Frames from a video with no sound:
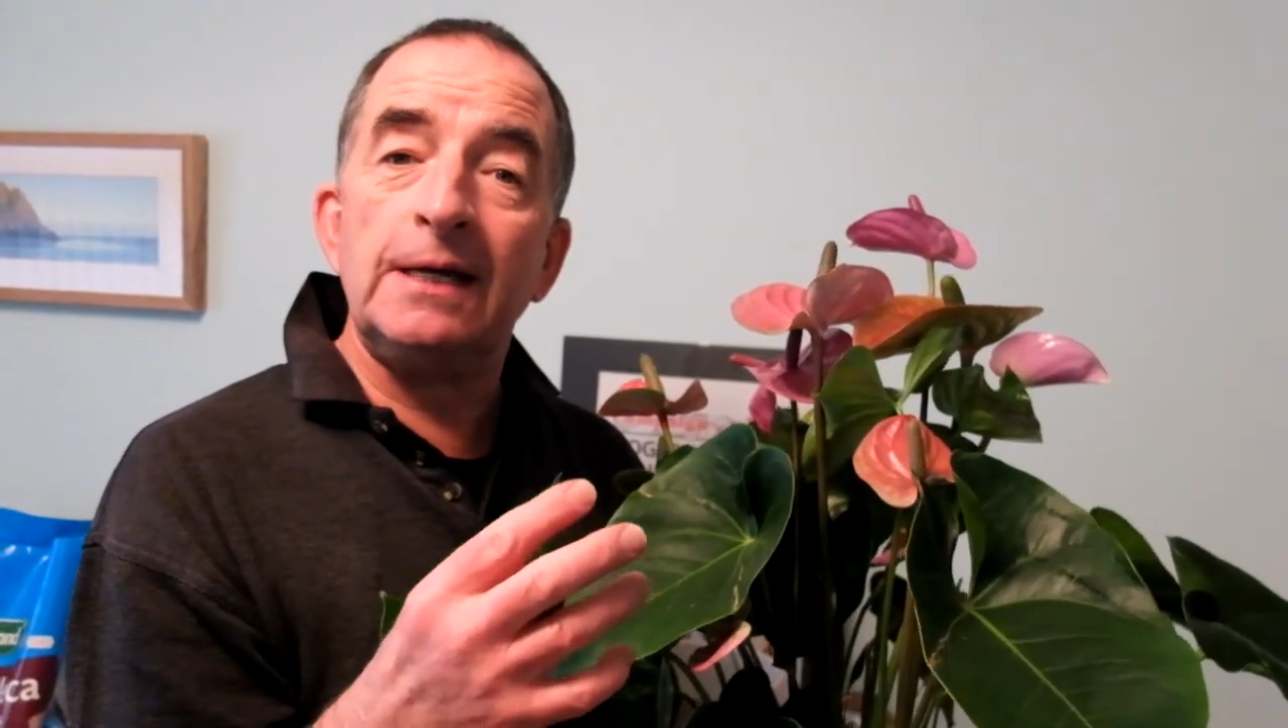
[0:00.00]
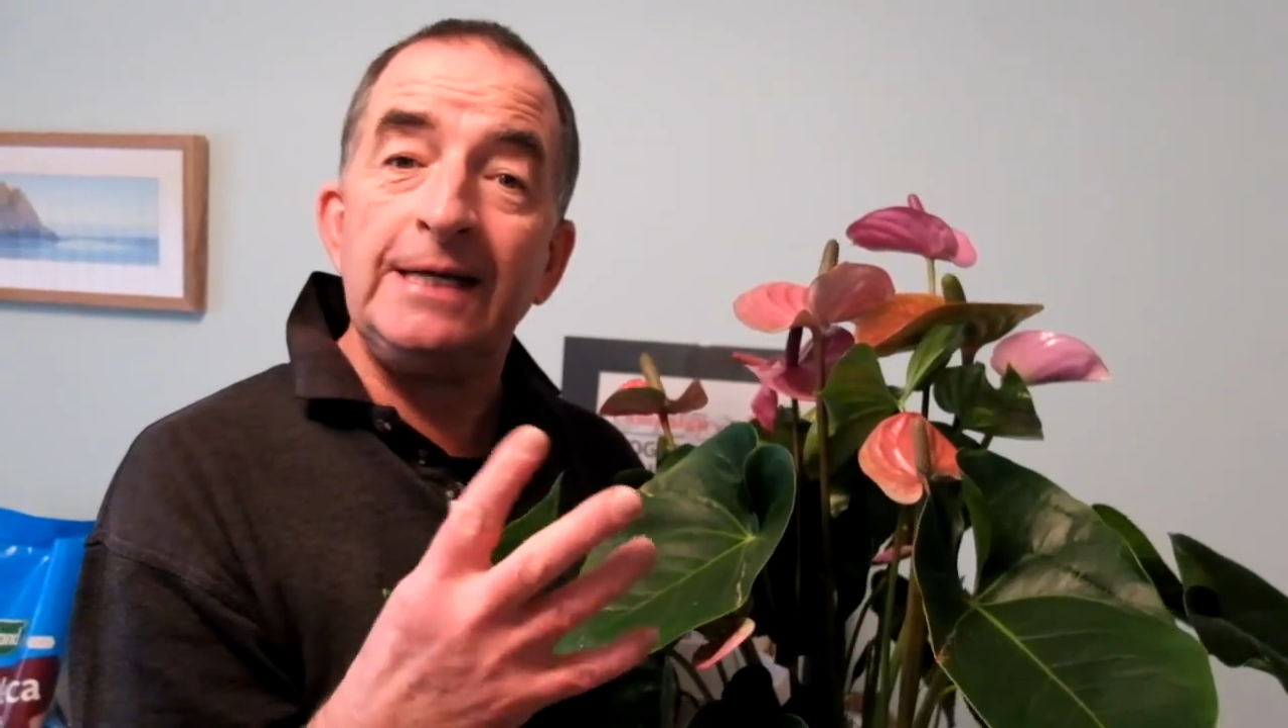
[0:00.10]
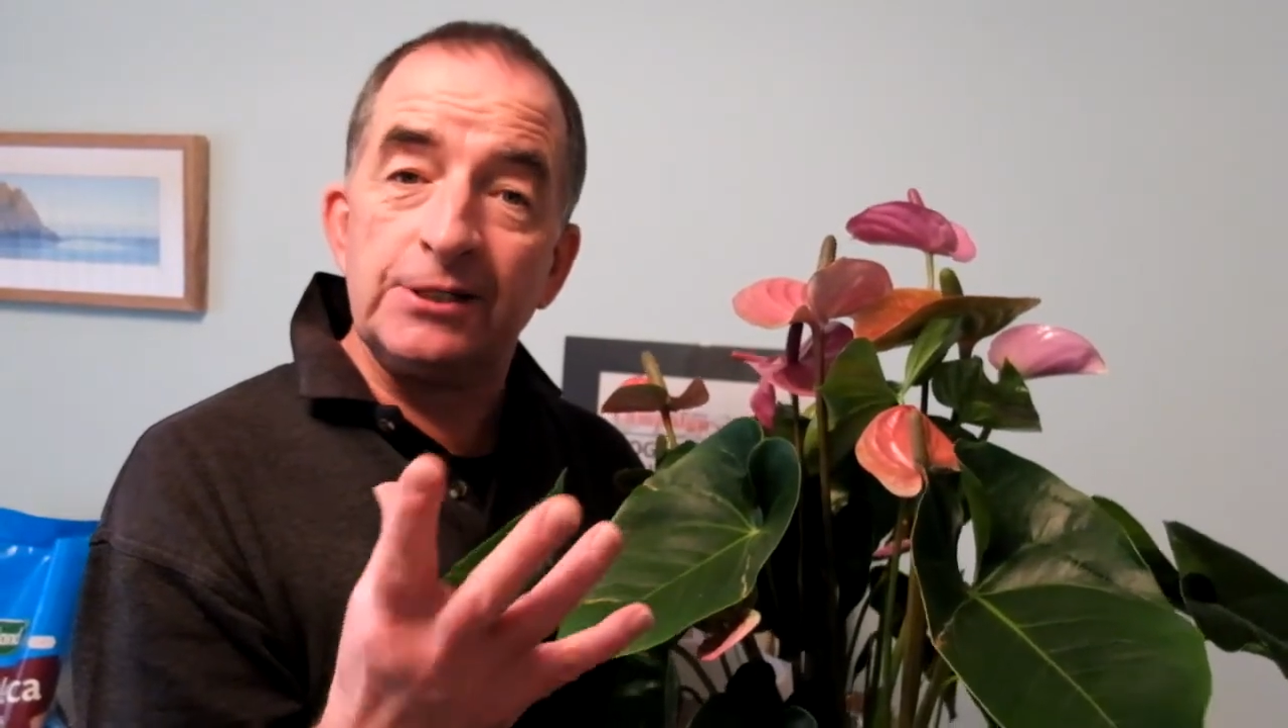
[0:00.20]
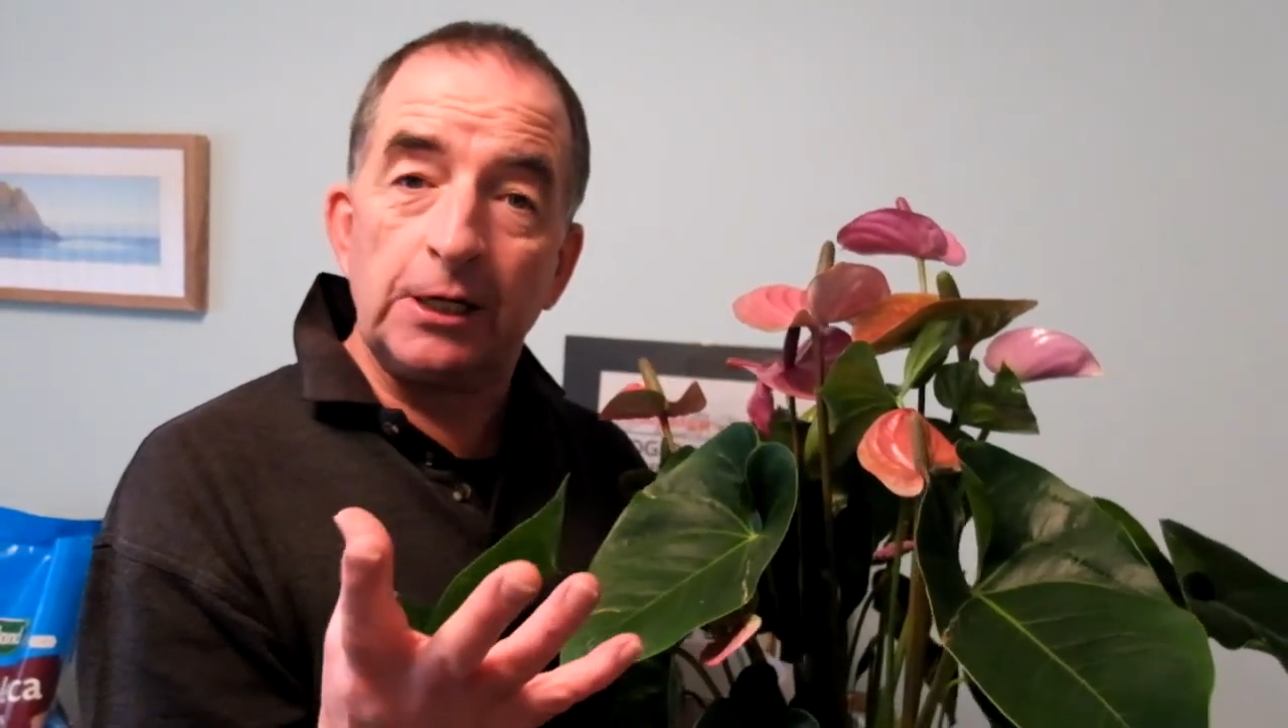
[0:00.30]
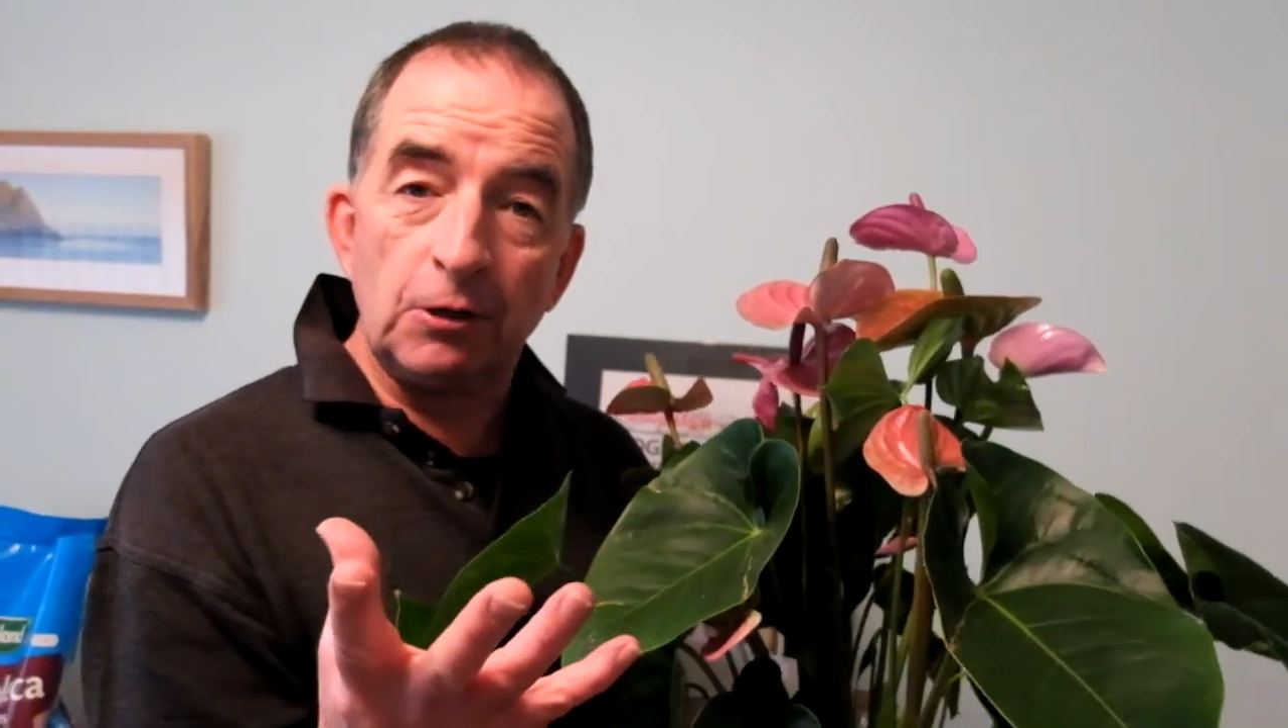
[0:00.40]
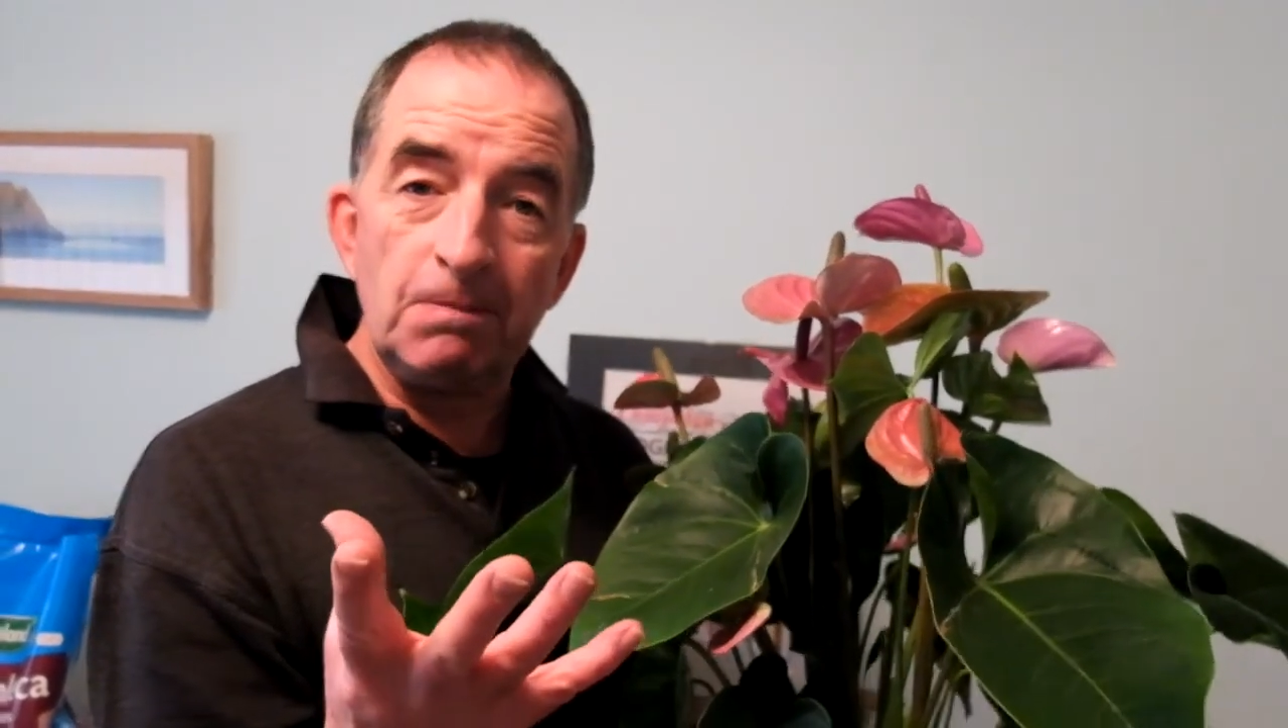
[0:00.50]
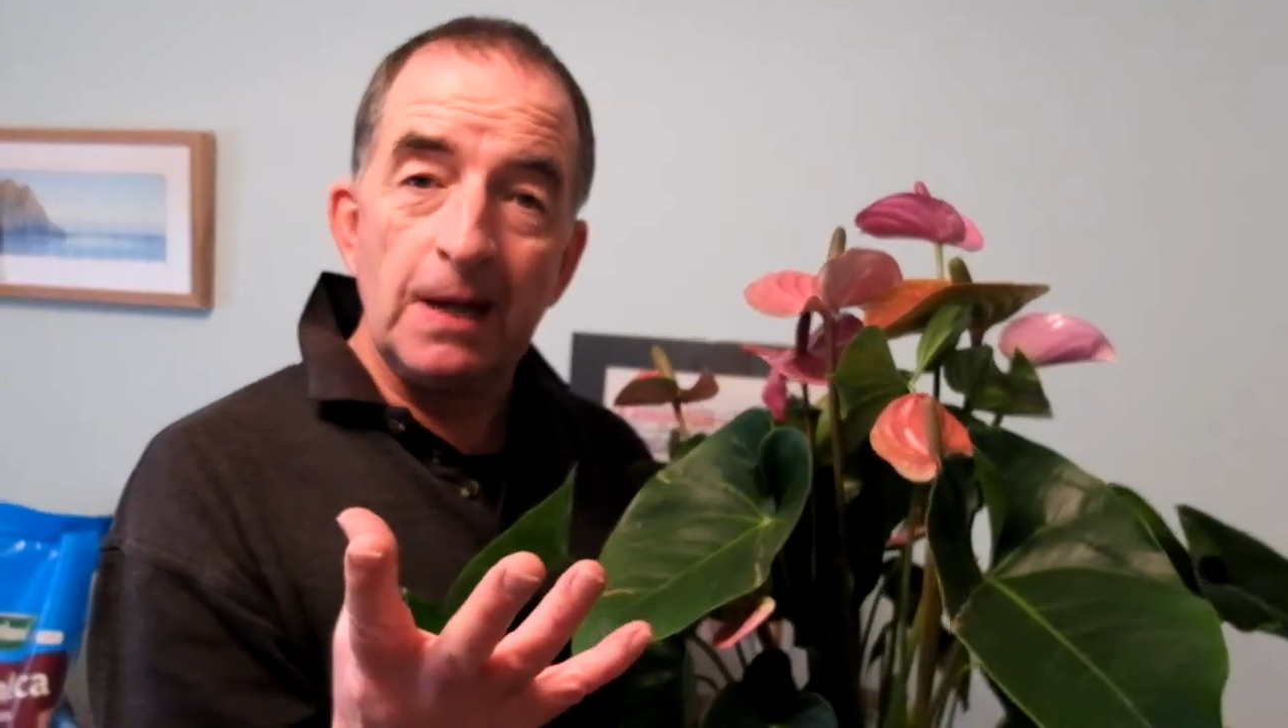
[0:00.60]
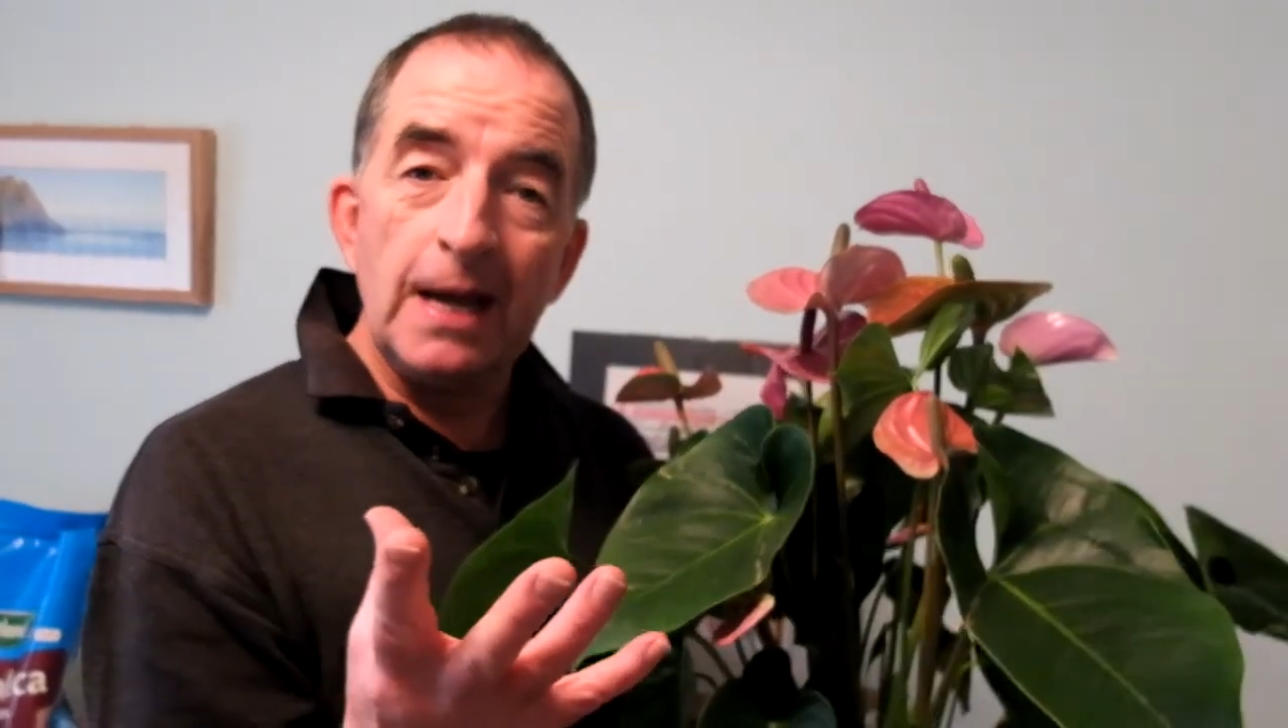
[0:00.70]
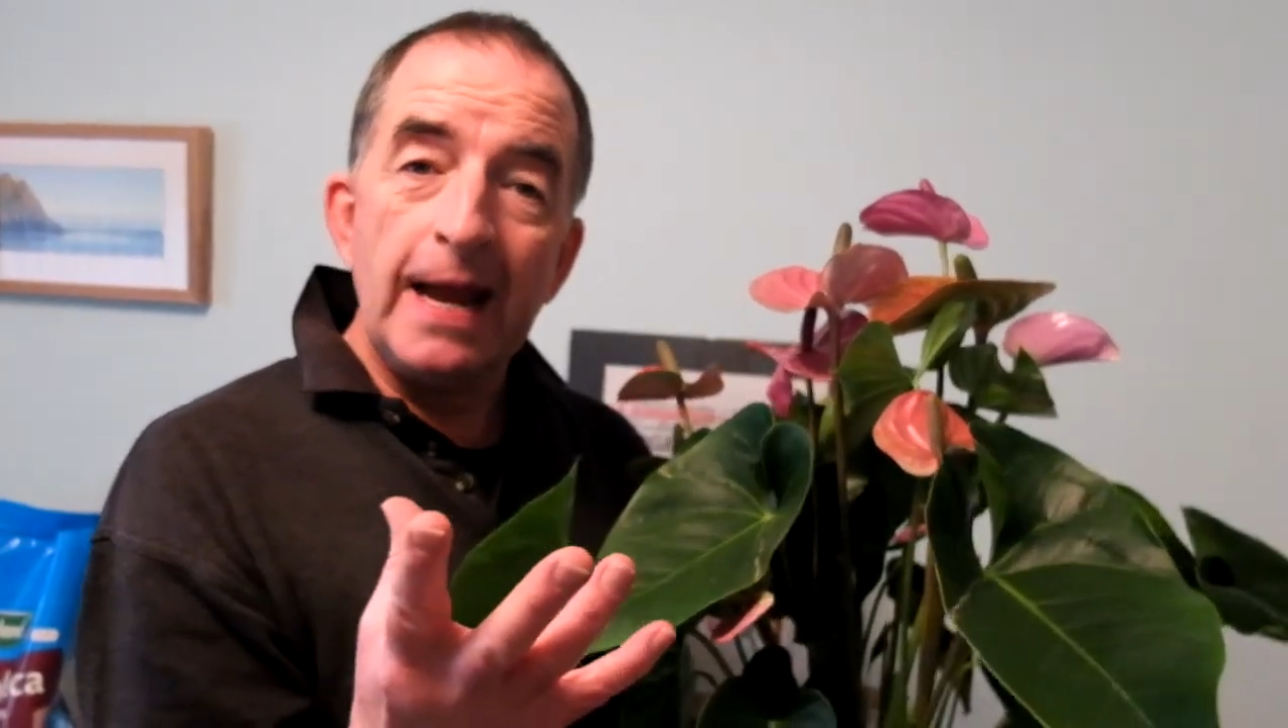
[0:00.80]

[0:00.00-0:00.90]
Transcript: heating on,